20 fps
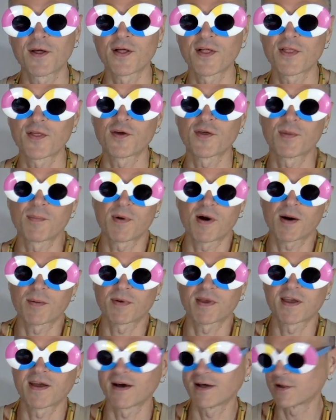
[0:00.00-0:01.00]
they're the
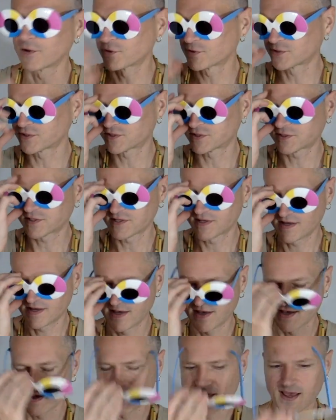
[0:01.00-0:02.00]
Barbie colors
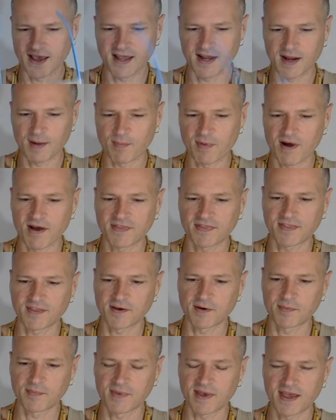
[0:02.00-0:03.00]
and I bought
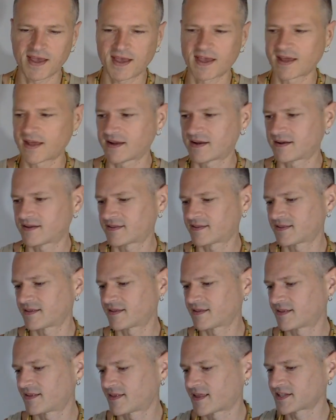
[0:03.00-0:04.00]
them and
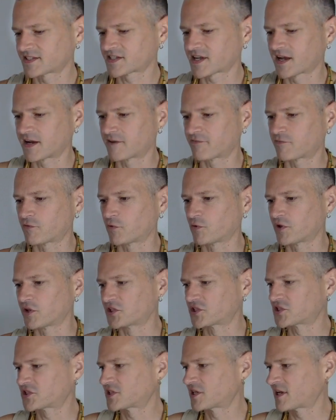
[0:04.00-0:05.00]
that's kind of
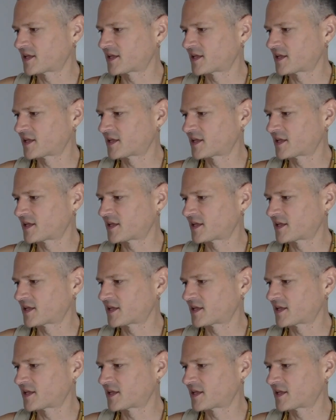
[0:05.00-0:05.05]
foolish.